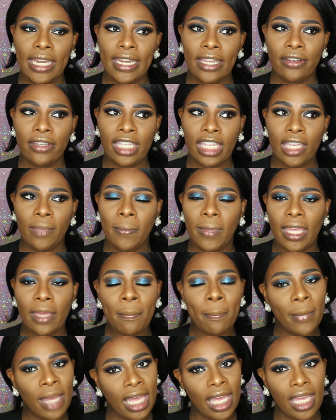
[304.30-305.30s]
Now keep
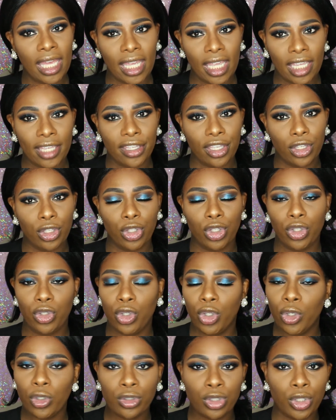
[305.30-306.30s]
in mind,
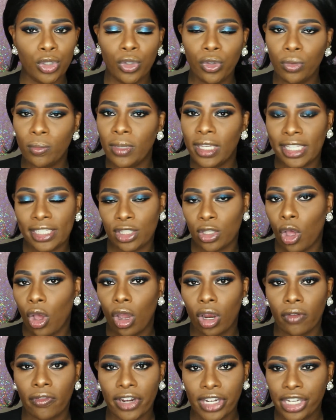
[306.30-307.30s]
YouTube is
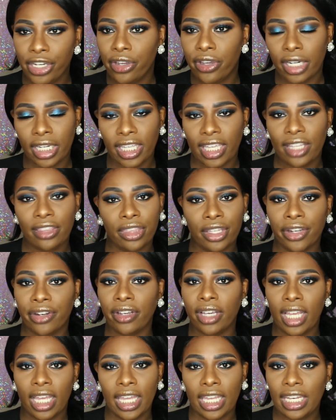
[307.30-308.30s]
already going to get
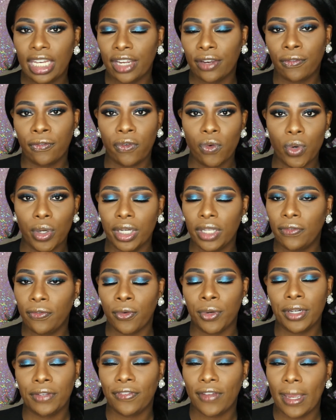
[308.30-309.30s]
their cut, their 40,
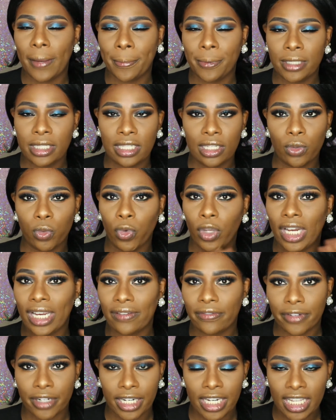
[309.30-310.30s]
45%,
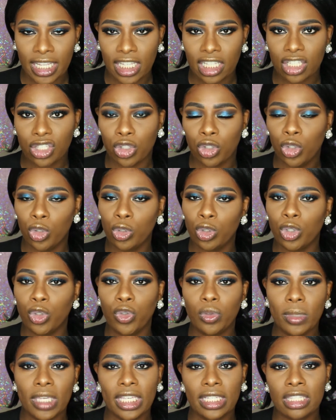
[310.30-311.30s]
whatever it is.
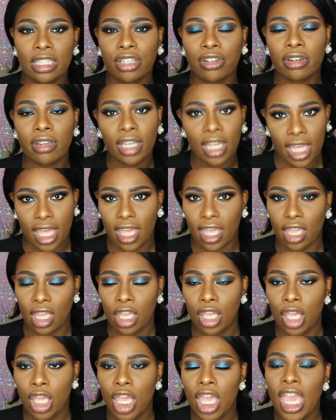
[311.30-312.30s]
YouTube gets their cut
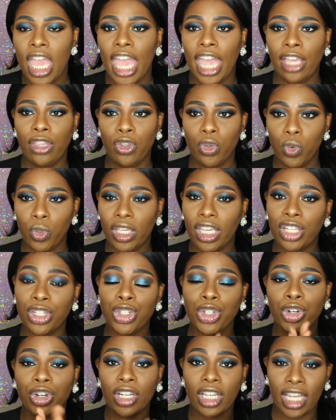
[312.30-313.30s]
and you
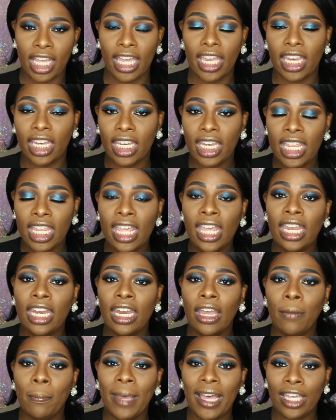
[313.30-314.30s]
get your cut.
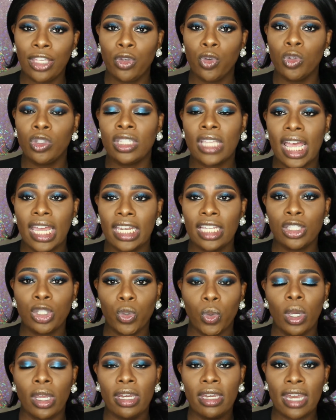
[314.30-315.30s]
Now by you signing
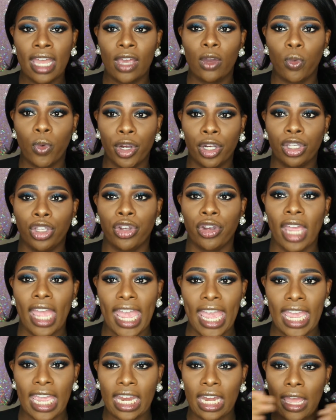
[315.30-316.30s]
to a network, you're
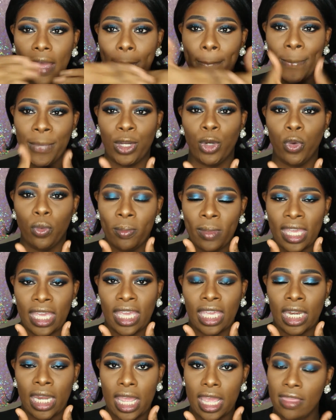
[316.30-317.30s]
adding a
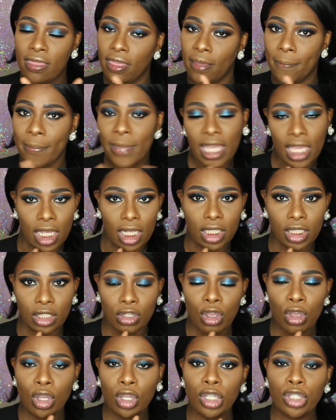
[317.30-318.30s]
middleman in the
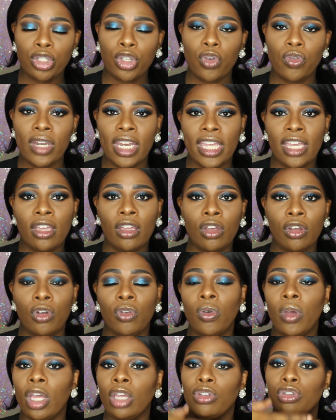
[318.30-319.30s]
mix. So
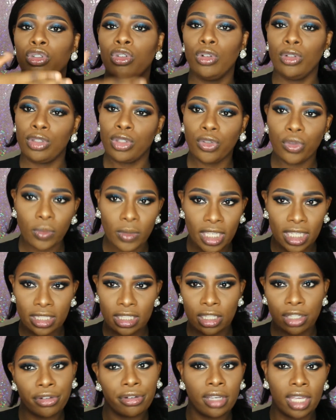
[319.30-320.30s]
now YouTube
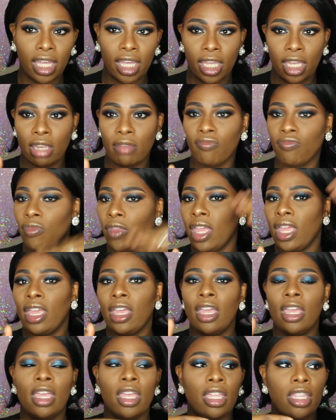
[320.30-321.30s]
gets their cut,
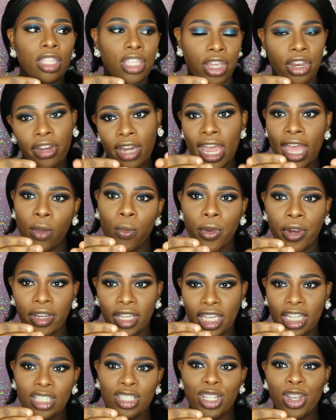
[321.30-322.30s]
your
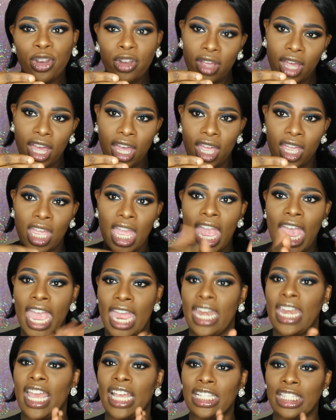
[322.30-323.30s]
network gets their cut,
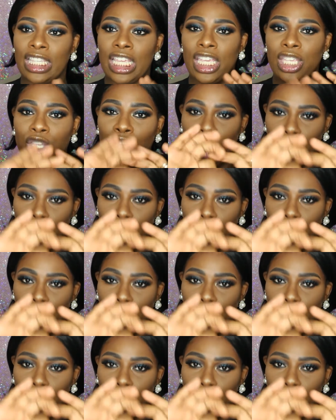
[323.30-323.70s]
and they send